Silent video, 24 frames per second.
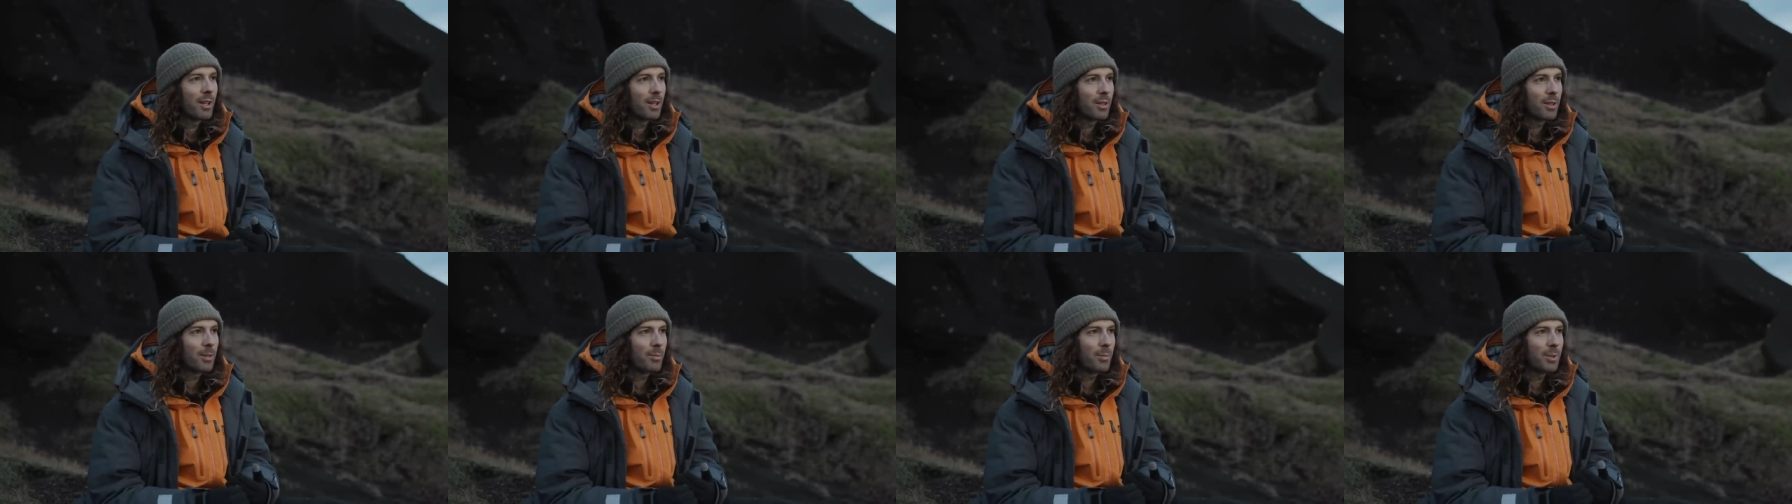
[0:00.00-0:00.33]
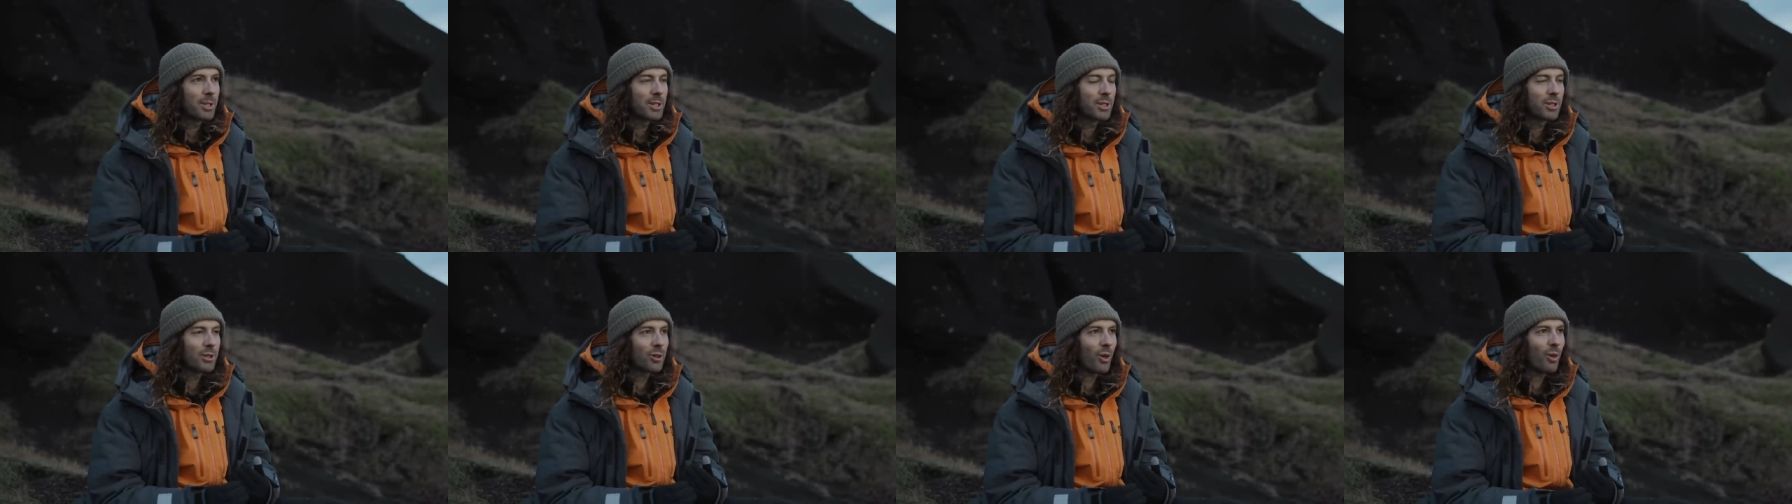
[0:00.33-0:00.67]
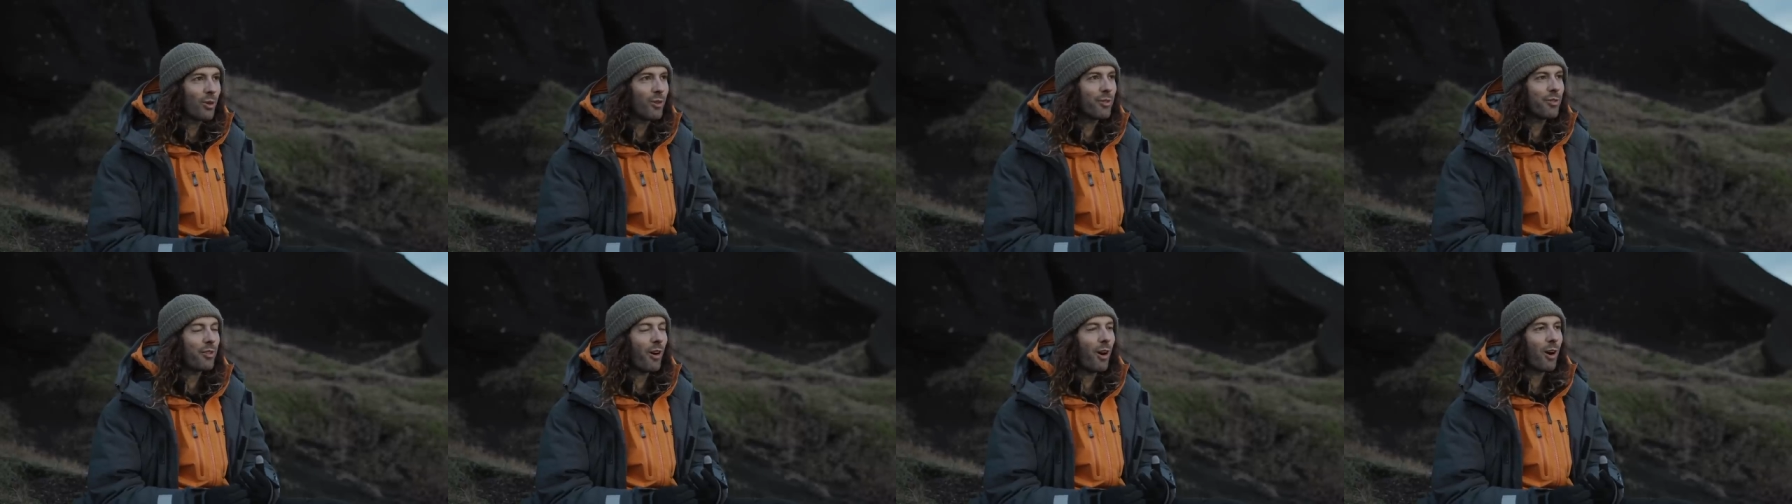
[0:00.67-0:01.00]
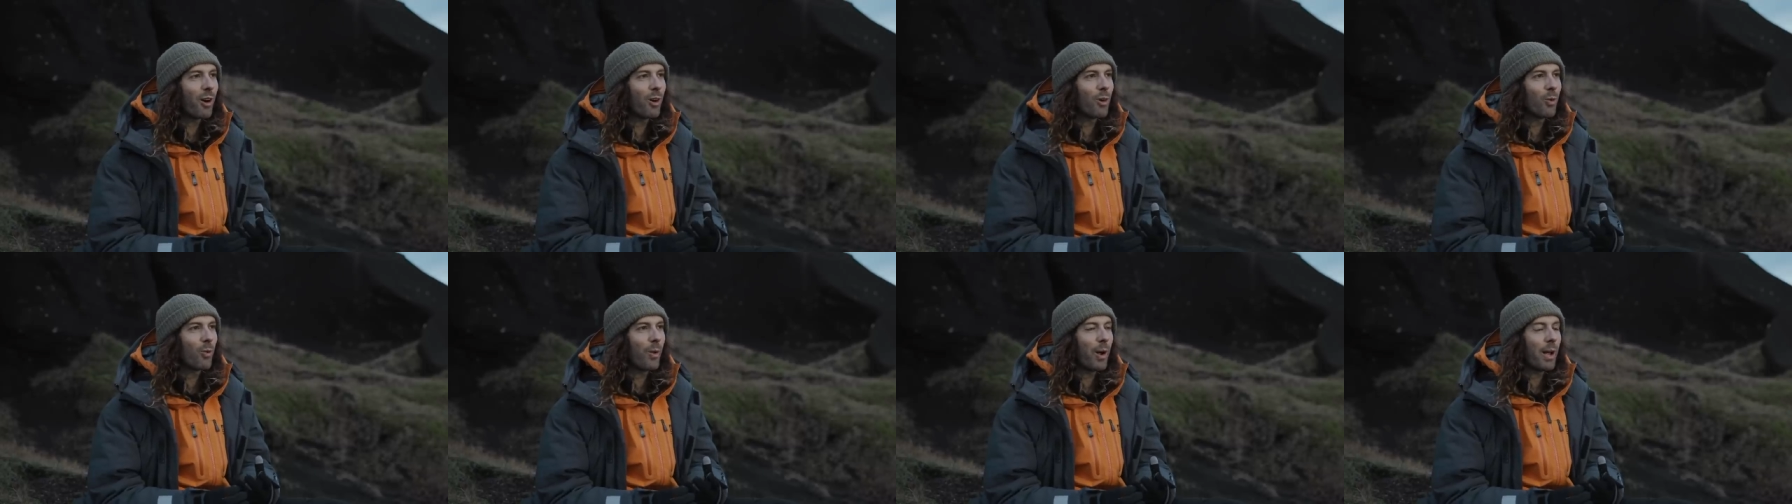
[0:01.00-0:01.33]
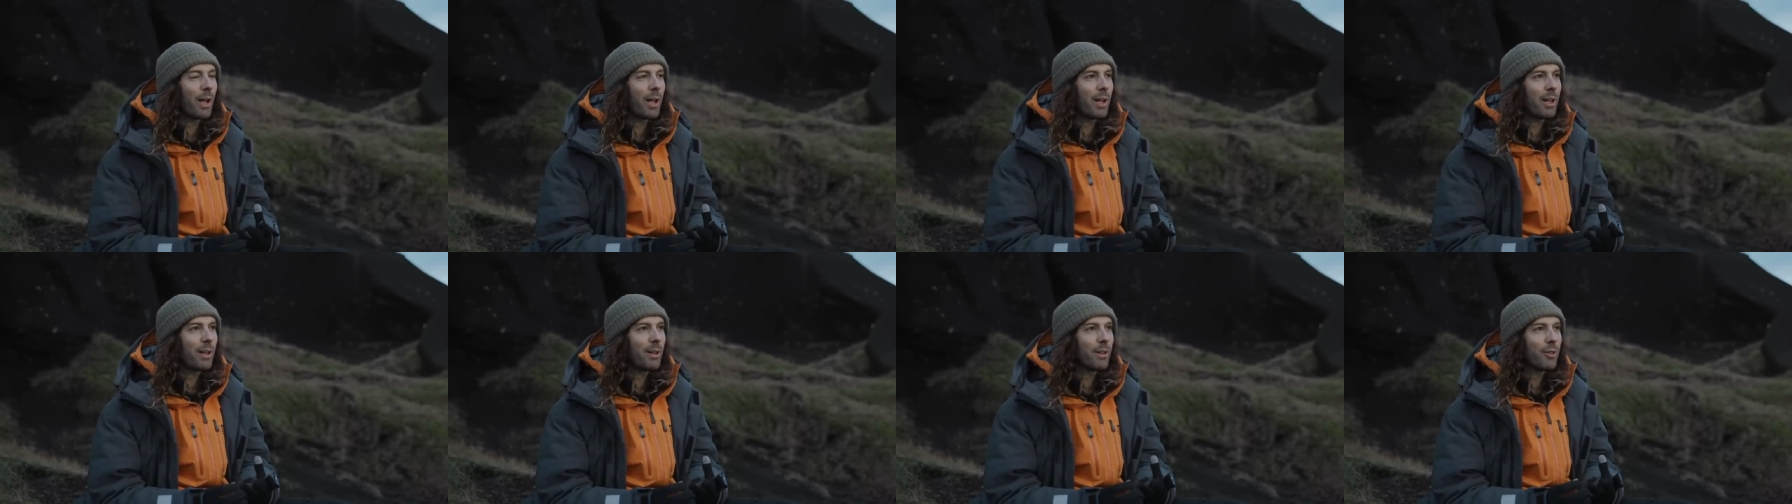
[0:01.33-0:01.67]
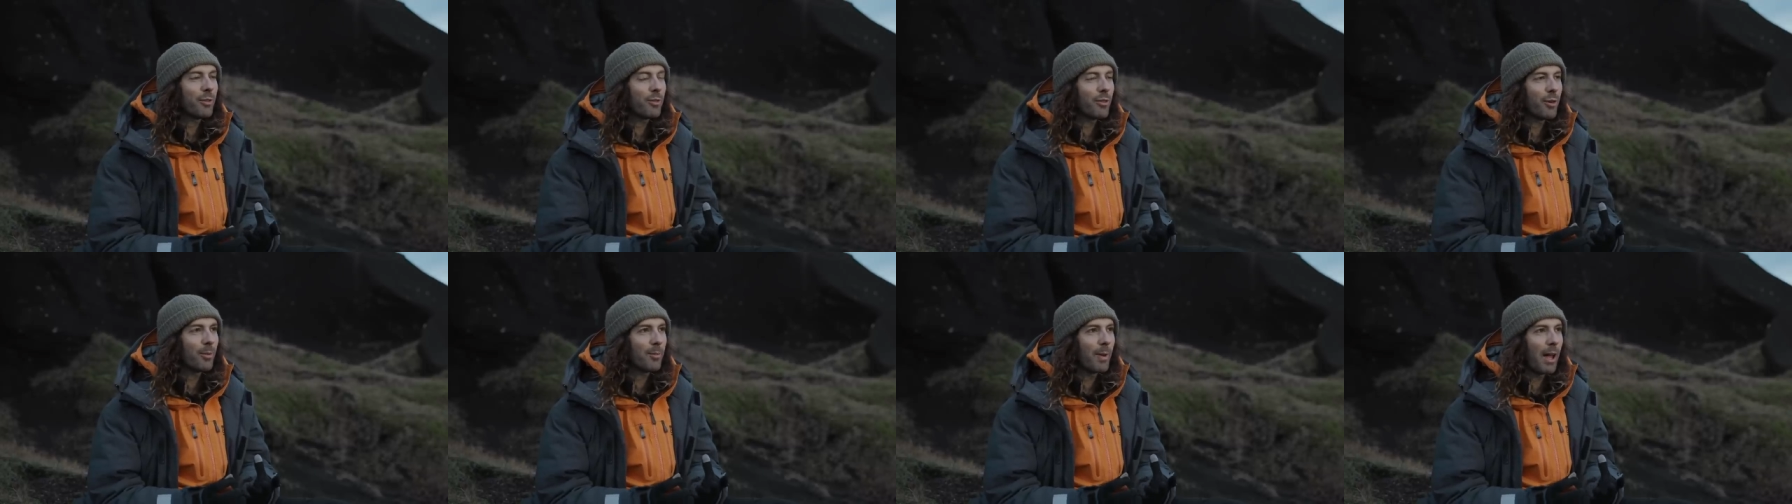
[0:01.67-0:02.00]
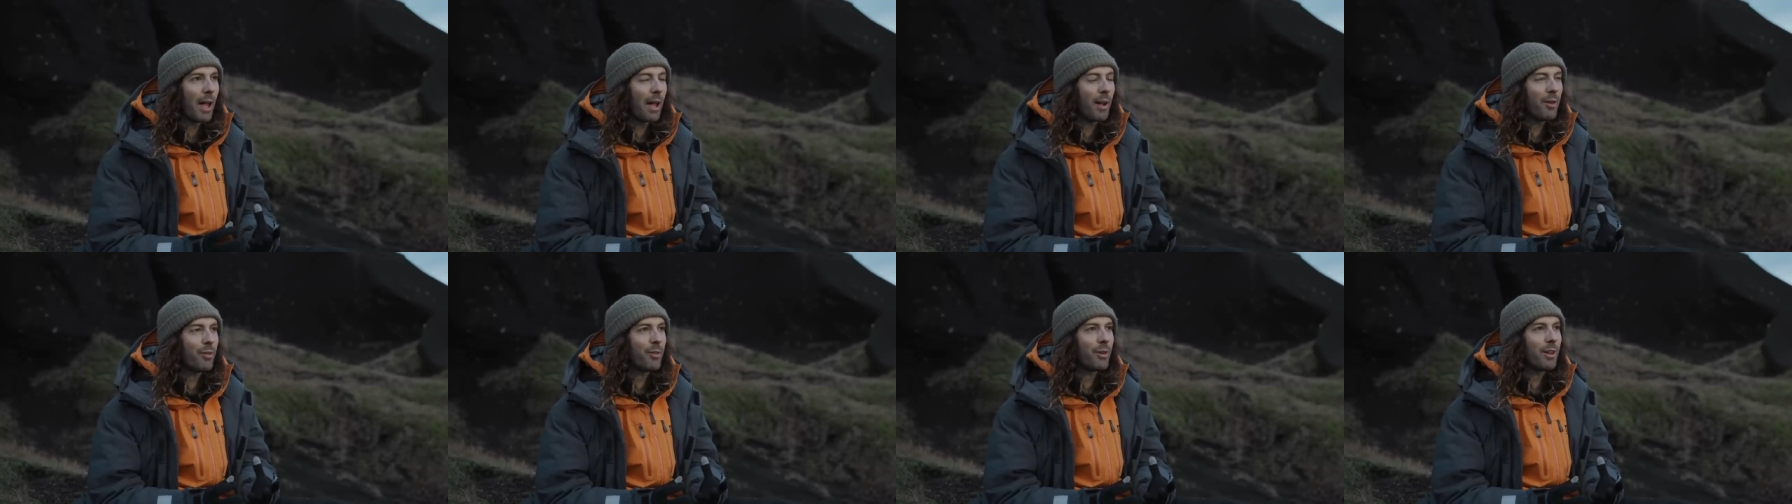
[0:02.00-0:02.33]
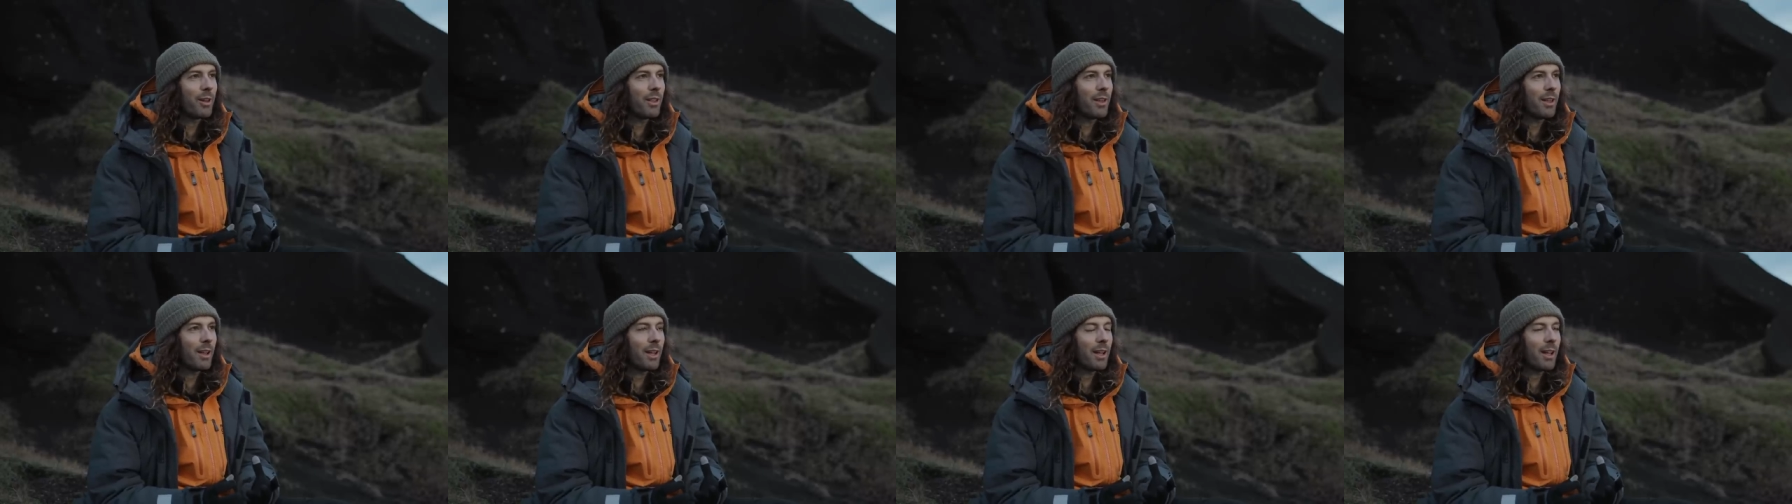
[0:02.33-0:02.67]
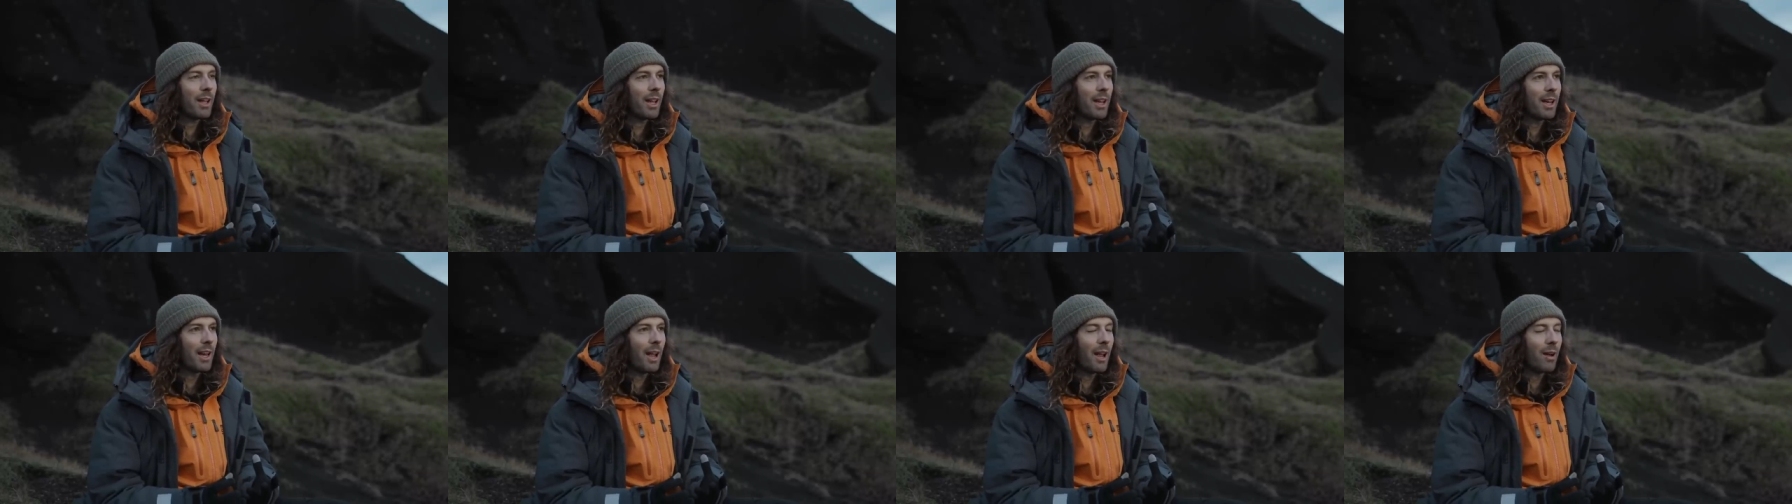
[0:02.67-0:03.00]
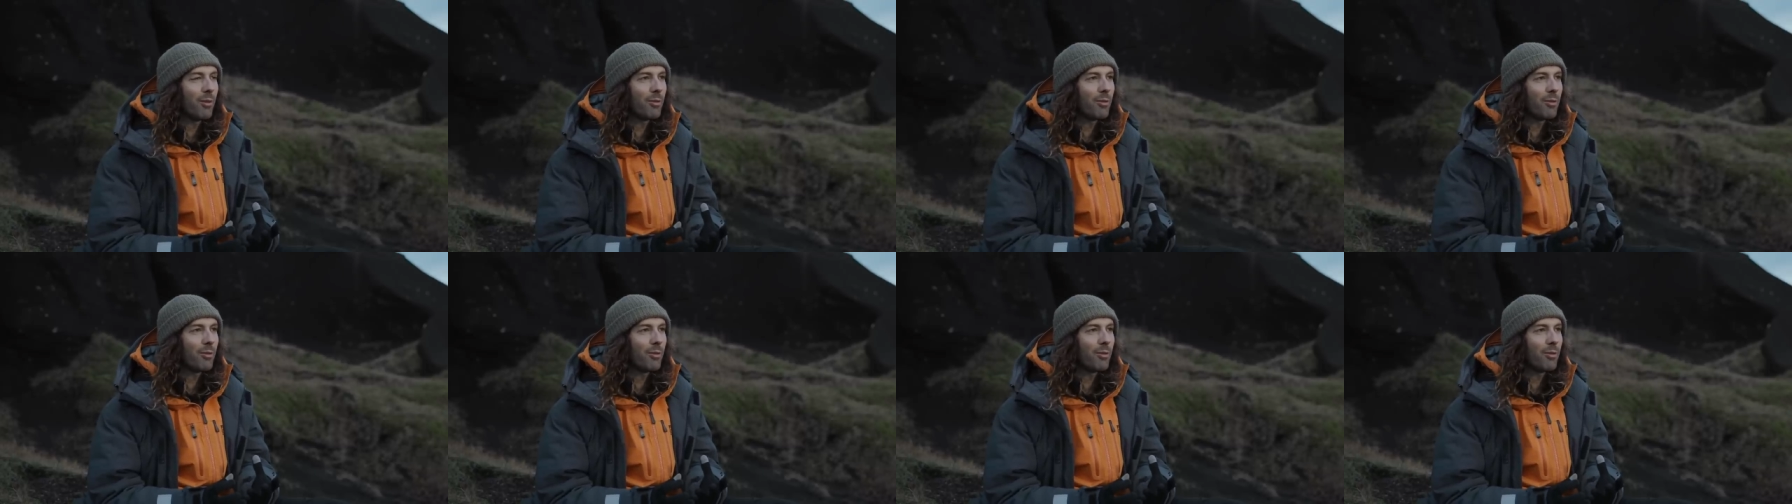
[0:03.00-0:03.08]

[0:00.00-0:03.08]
to be so far away from everything and